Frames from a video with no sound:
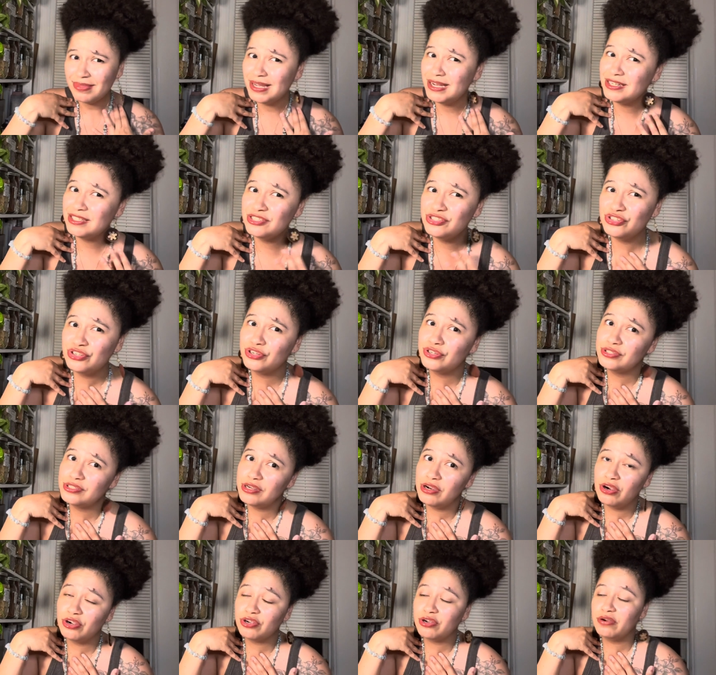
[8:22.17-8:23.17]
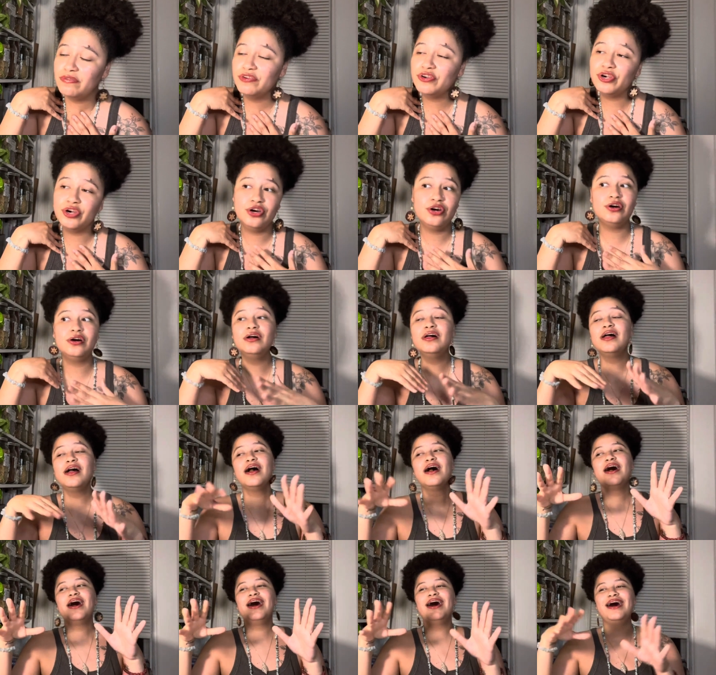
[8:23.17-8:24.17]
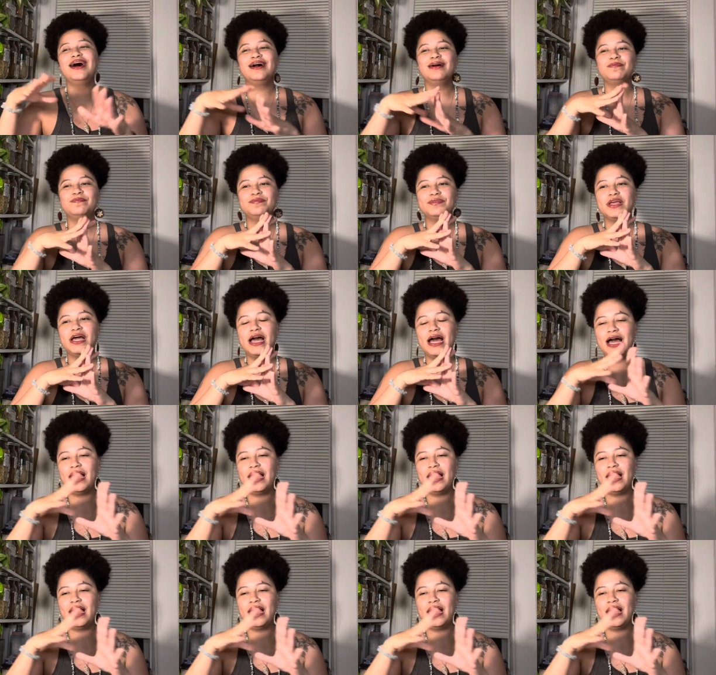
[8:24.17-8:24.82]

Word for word: because your girl's a hardcover girl. Um,